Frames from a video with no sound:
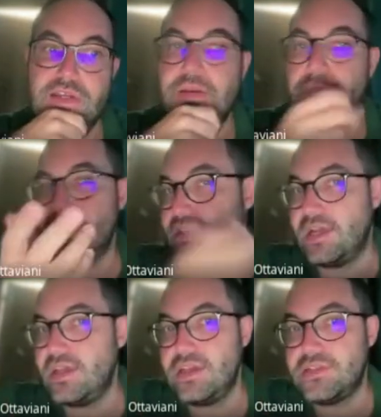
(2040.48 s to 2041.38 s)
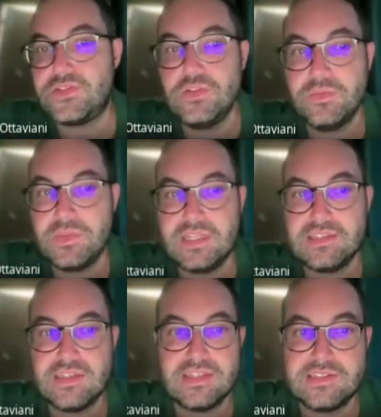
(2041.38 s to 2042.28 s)
But I assume that it's
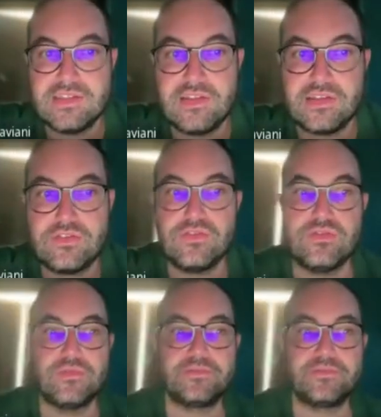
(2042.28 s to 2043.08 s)
an easy thing to do.